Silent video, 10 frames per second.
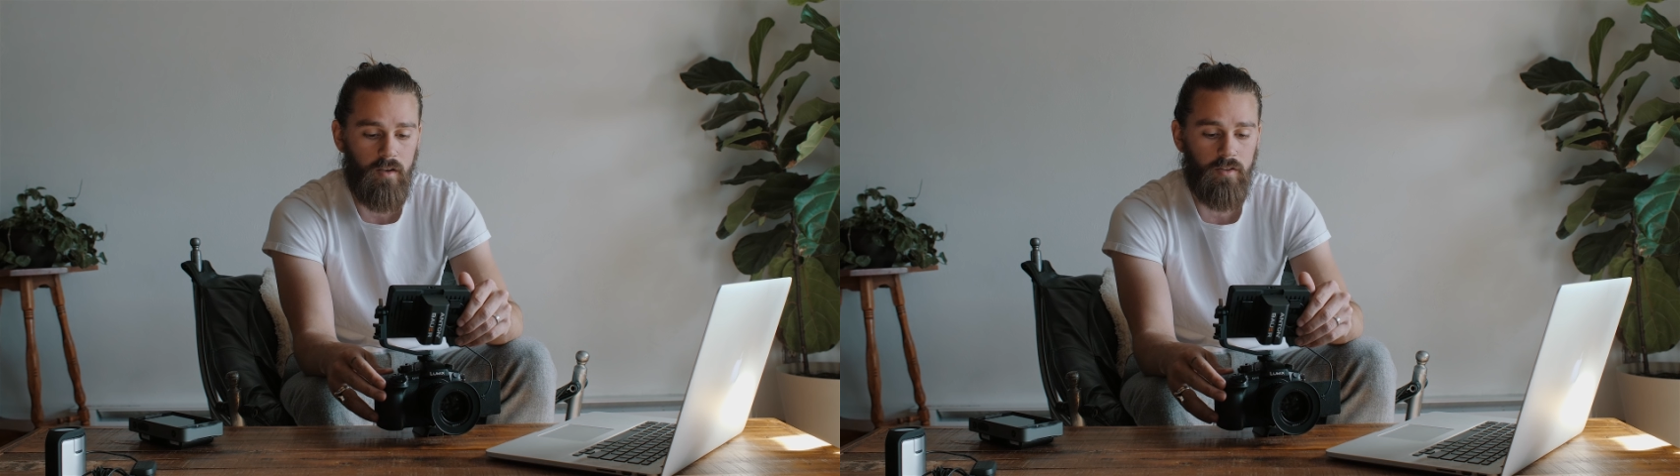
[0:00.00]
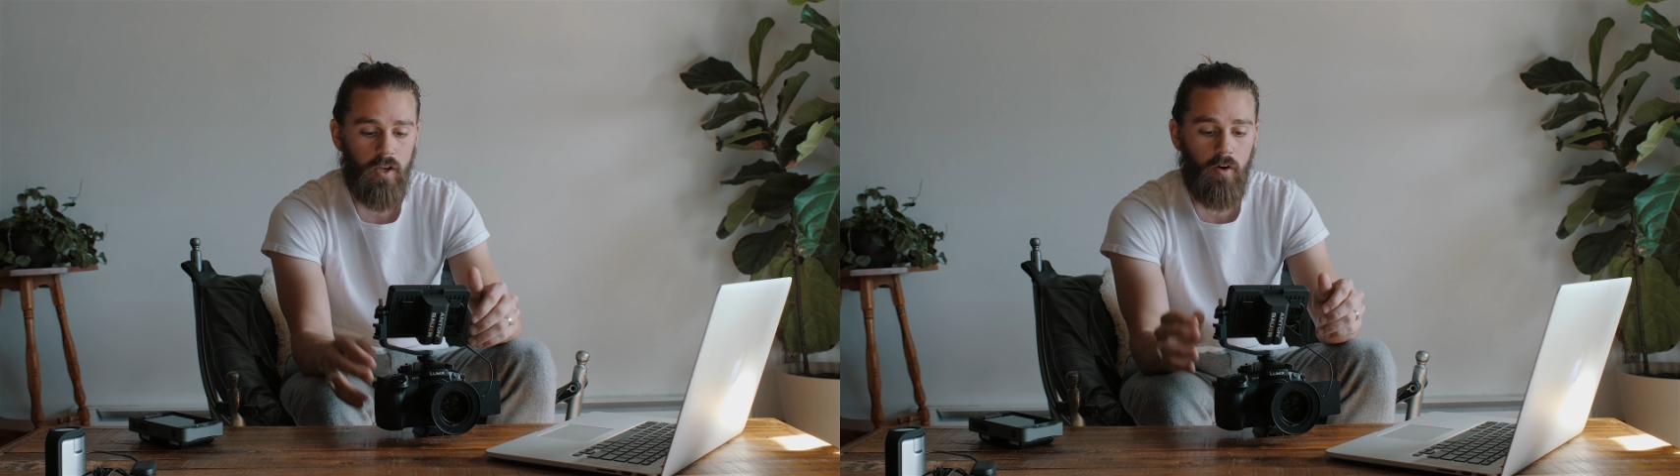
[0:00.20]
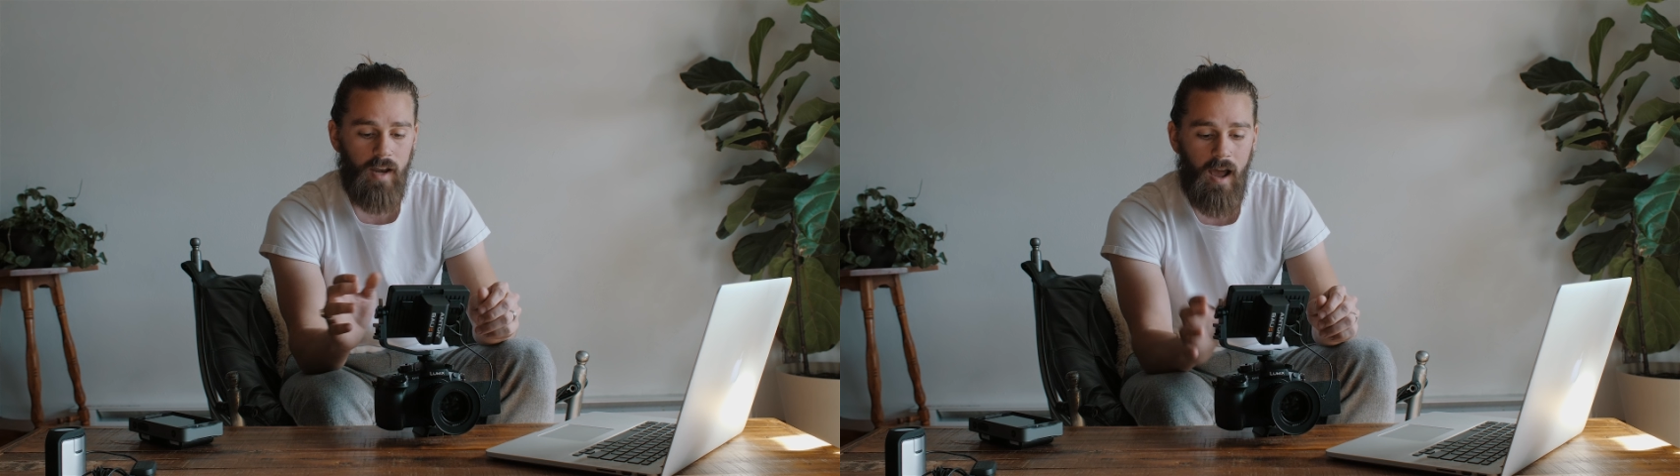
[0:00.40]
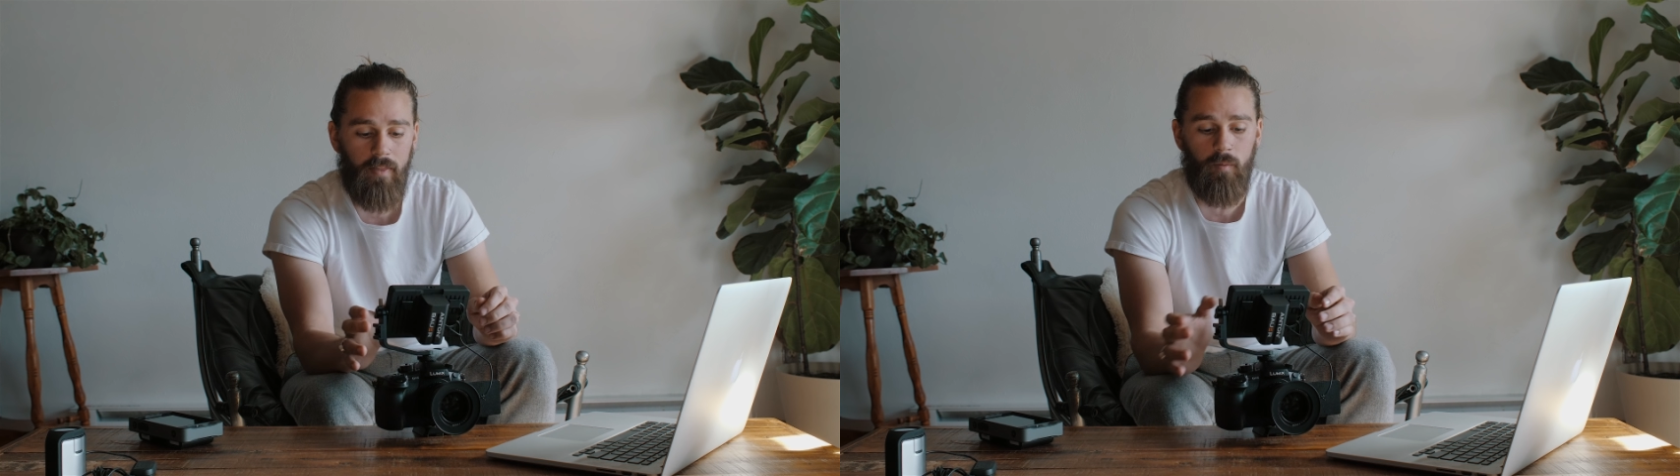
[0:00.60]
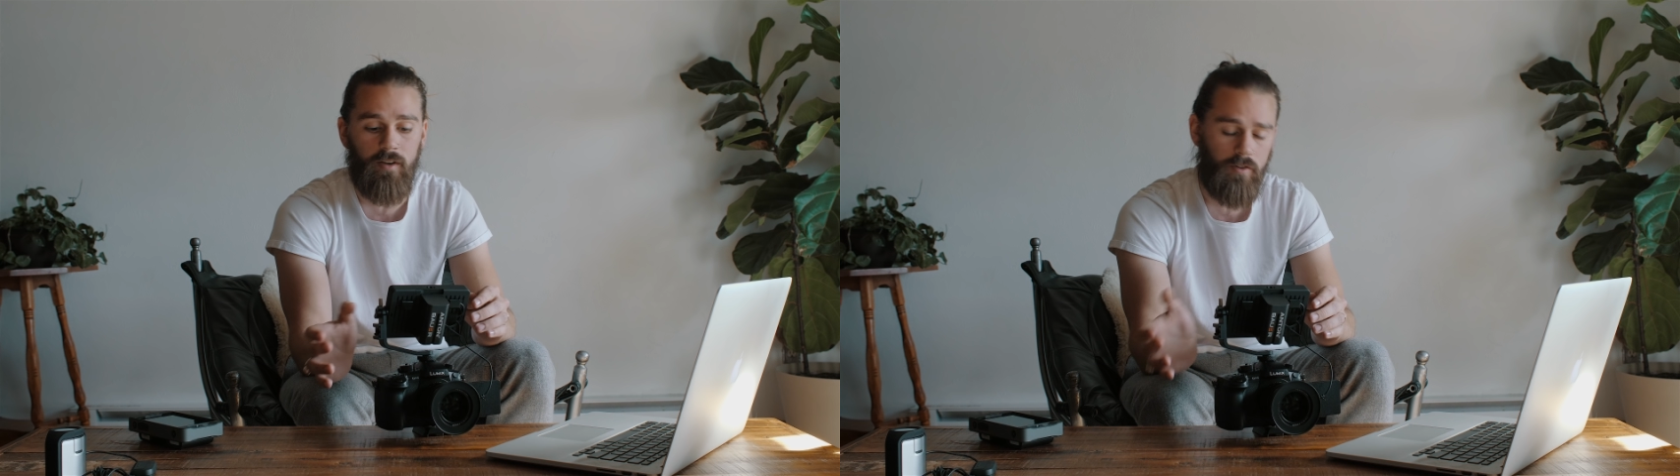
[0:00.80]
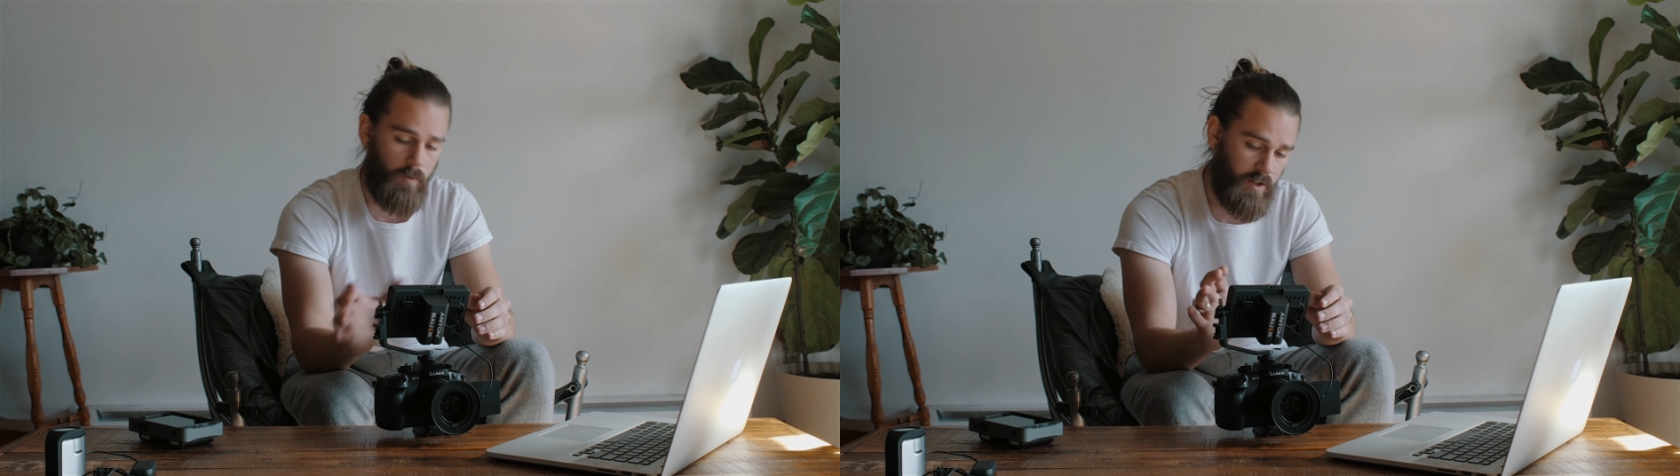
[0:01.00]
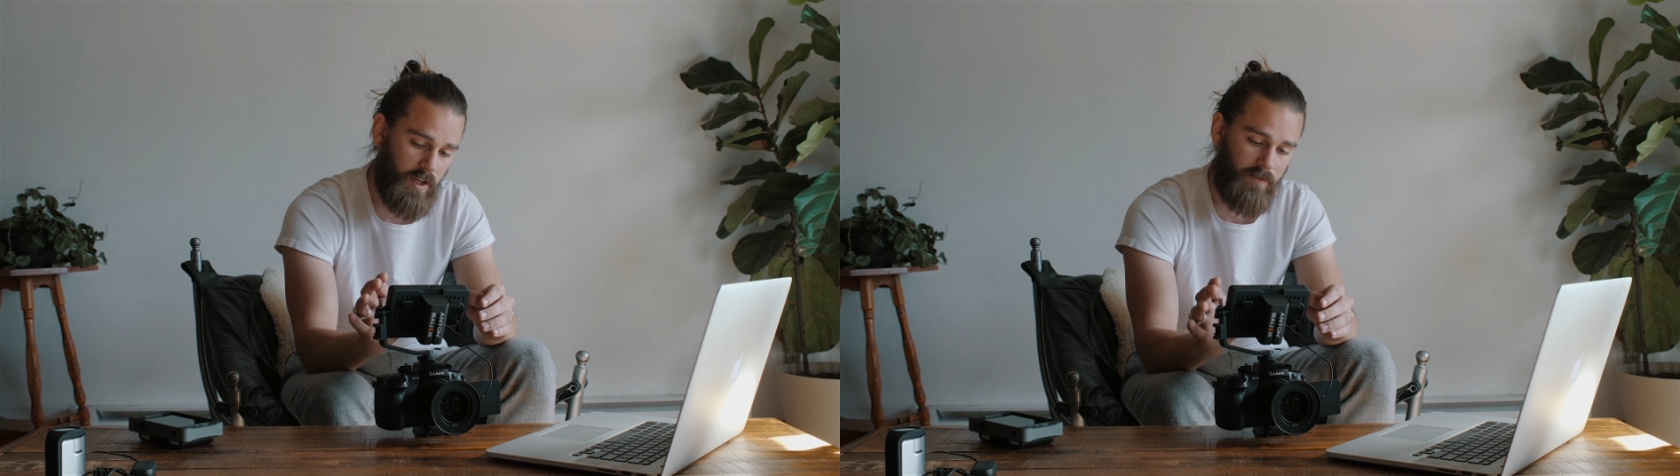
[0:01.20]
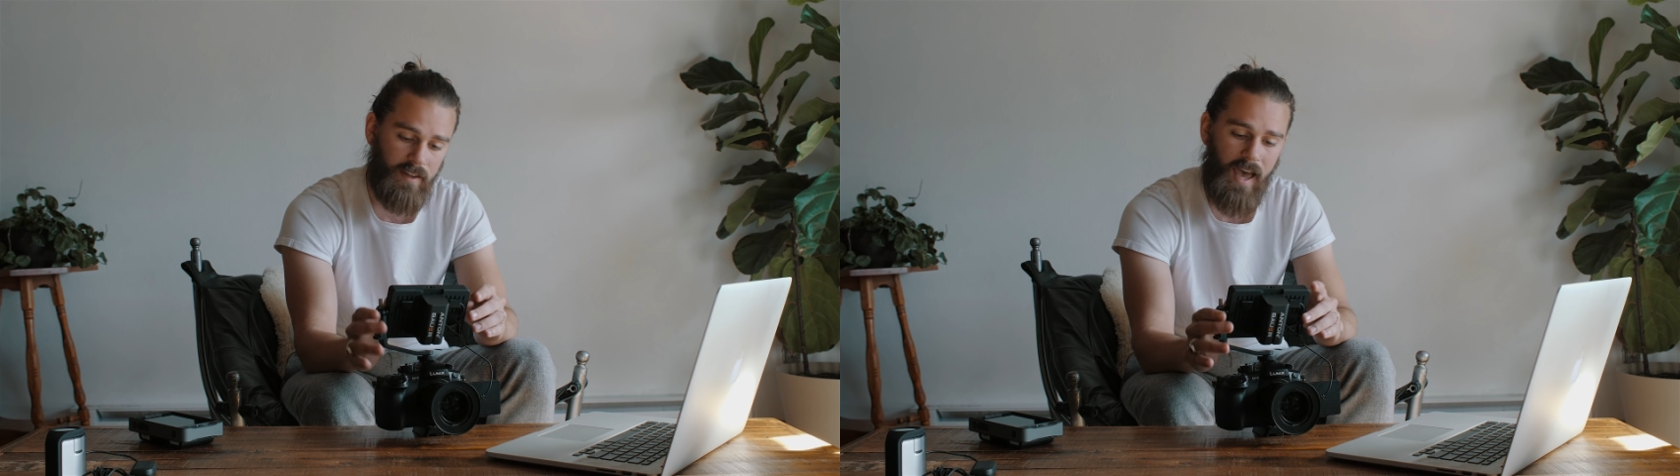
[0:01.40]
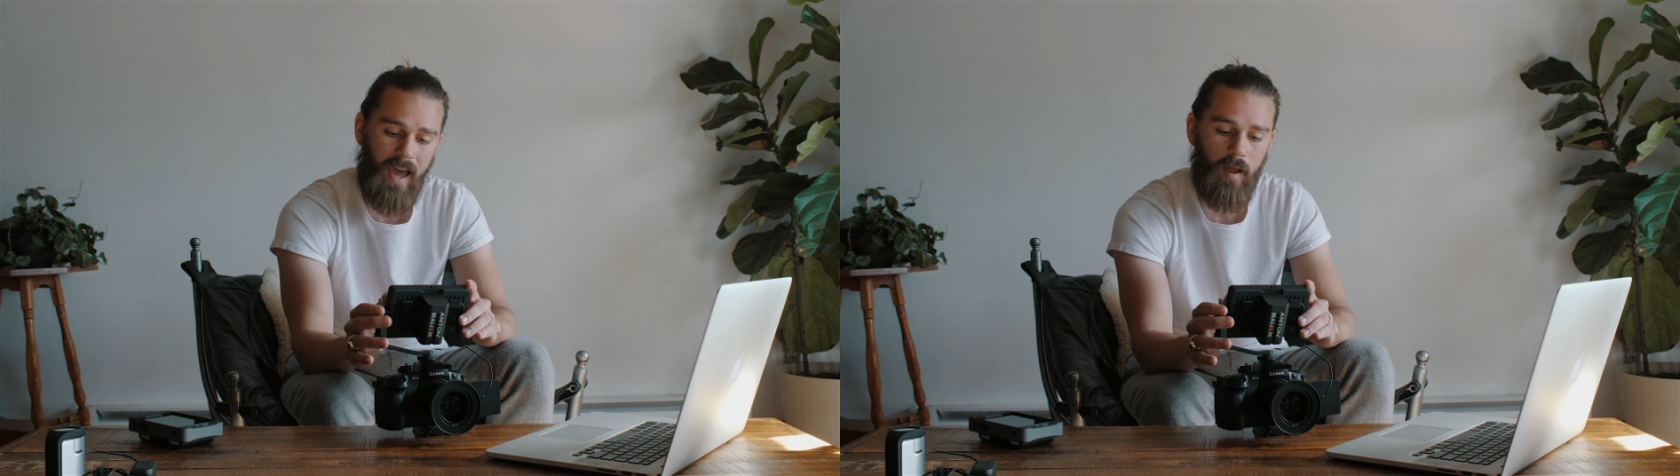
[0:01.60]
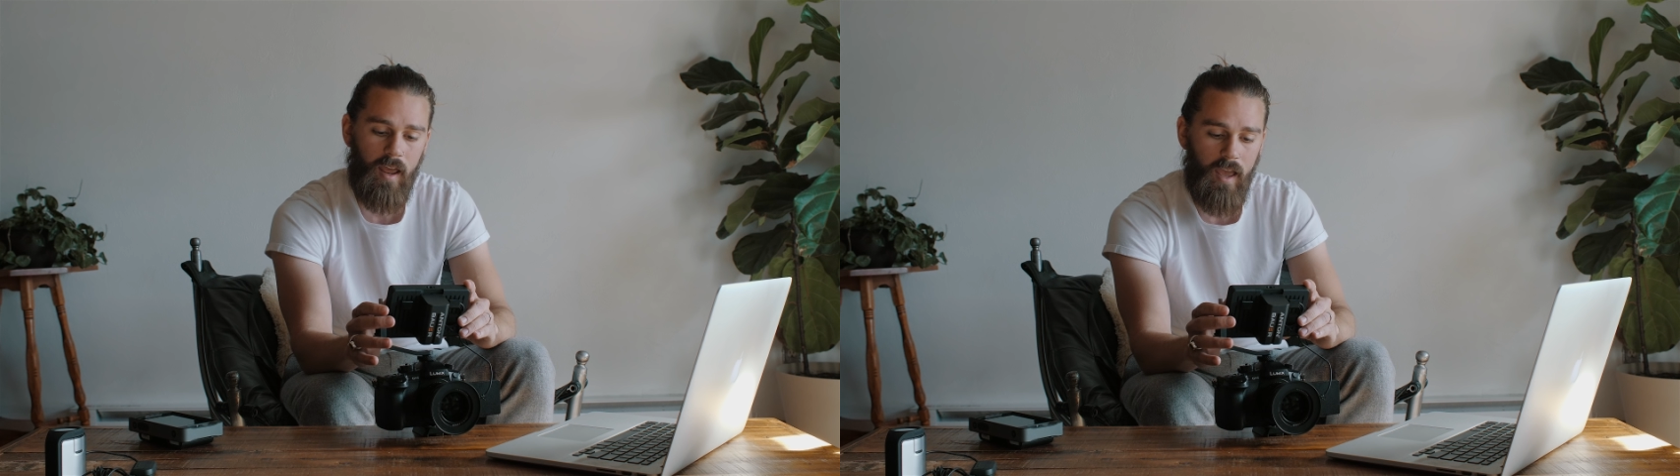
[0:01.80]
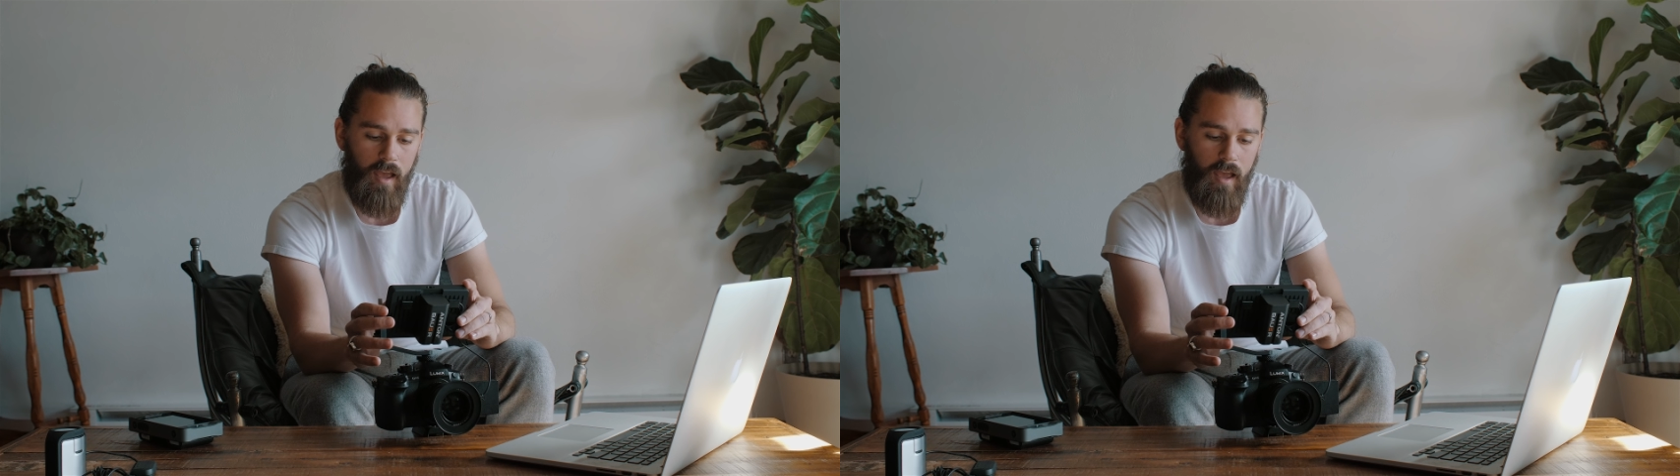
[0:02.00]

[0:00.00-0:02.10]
So now that we shifted that,